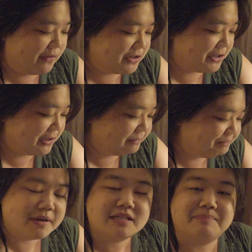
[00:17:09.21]
for sure,
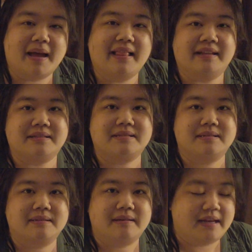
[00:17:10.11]
but it's balanced.